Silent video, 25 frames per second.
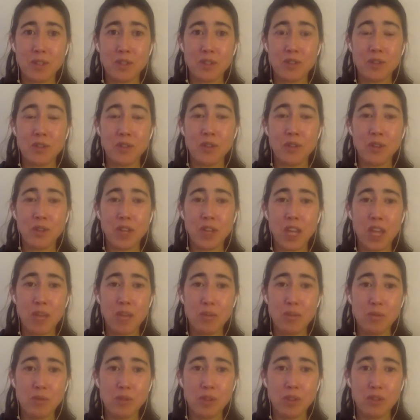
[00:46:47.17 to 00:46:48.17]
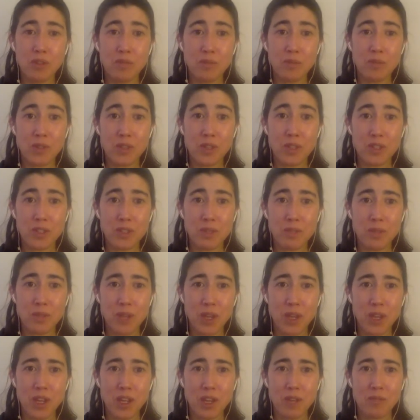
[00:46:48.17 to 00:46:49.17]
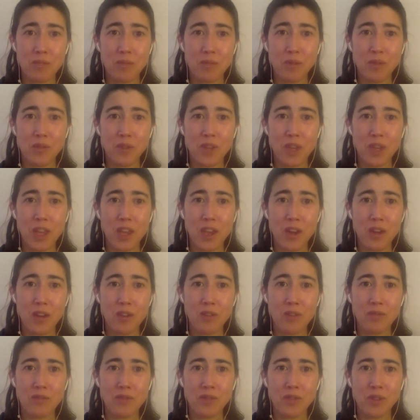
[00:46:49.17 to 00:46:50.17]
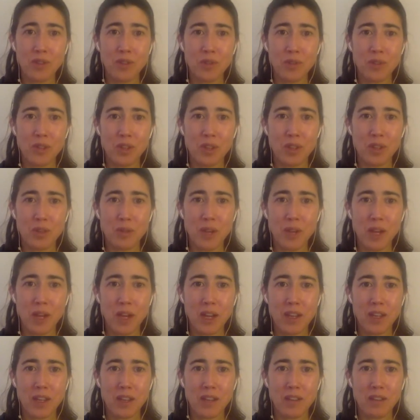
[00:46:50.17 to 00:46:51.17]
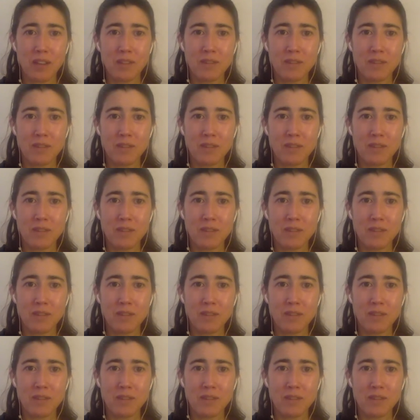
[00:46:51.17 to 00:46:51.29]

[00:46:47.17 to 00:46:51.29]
so they're capable of participating in moving air and fluid in the body.